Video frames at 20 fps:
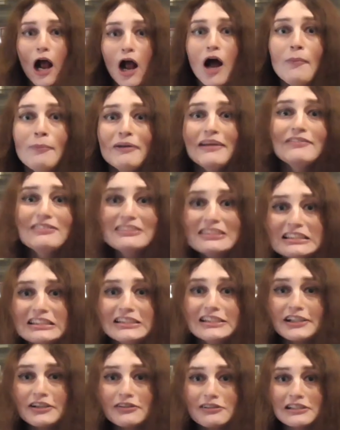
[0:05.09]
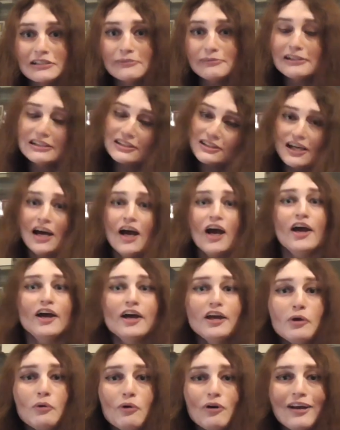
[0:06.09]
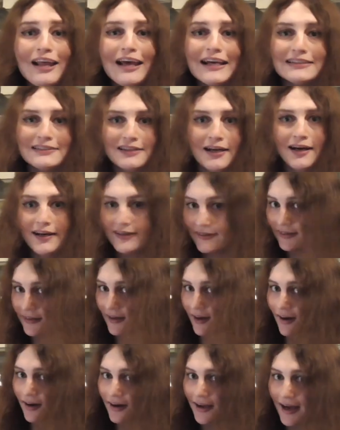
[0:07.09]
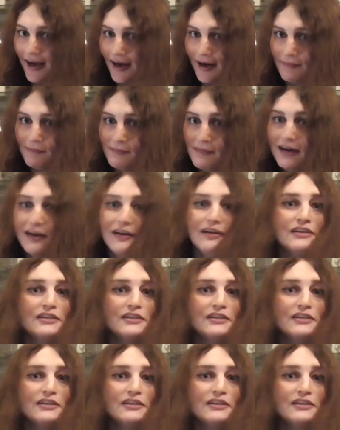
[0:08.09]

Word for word: I can't believe it's nearly Christmas. Are you all excited? I am.